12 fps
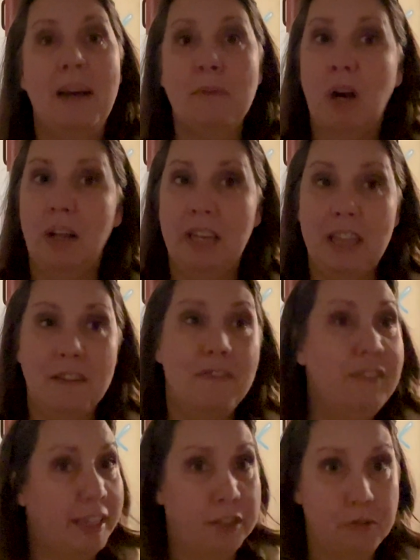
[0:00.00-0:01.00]
calling the
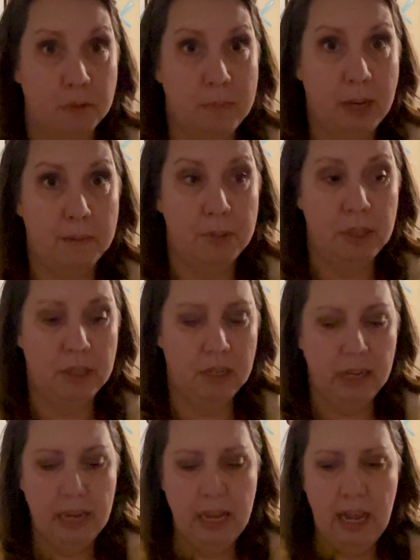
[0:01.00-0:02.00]
flex room option.
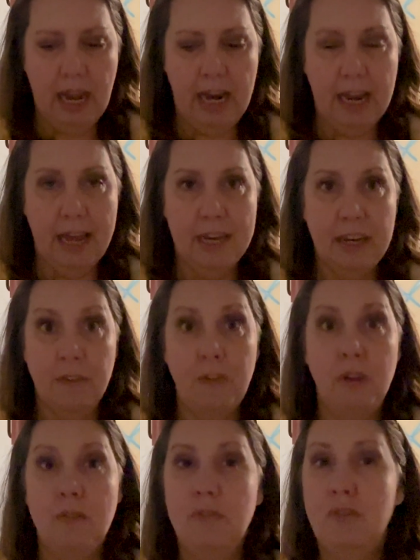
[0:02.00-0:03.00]
And if
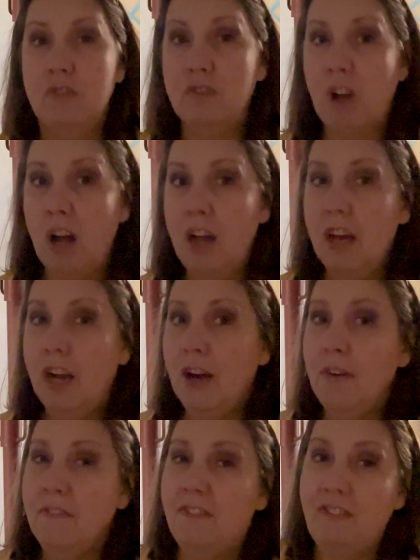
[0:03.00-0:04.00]
you saw our
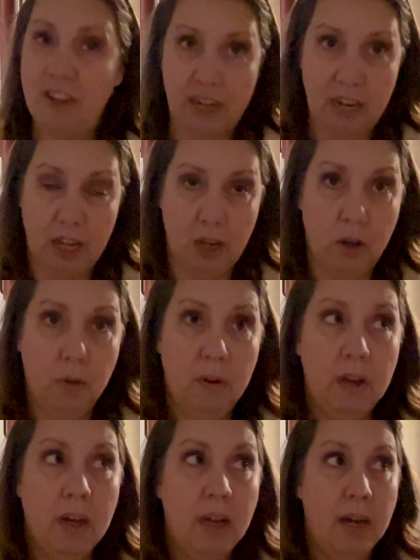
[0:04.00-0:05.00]

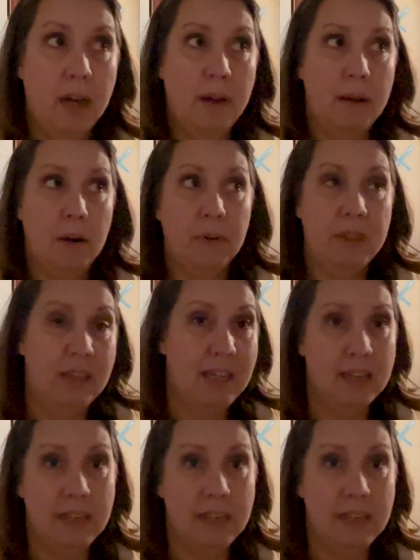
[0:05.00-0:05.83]
video with the